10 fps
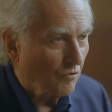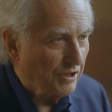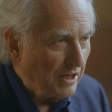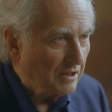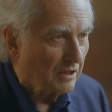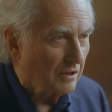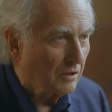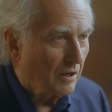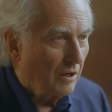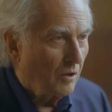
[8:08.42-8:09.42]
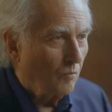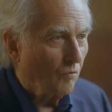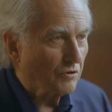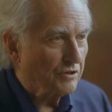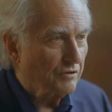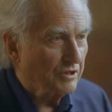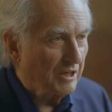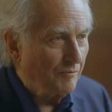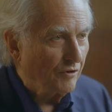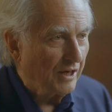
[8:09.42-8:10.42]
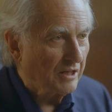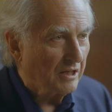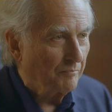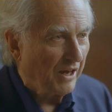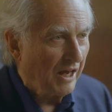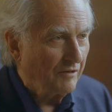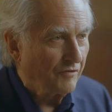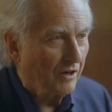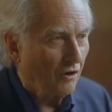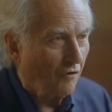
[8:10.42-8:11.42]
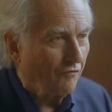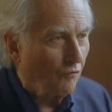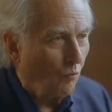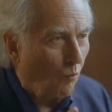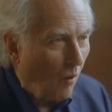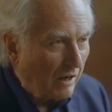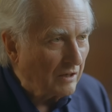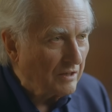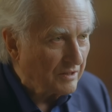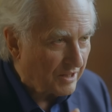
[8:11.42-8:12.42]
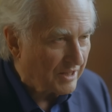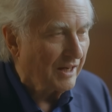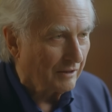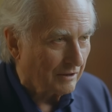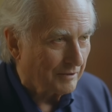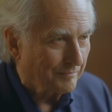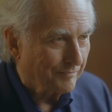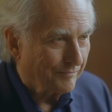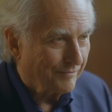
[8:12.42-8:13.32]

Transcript: And what he did was to simulate the behavior of one cell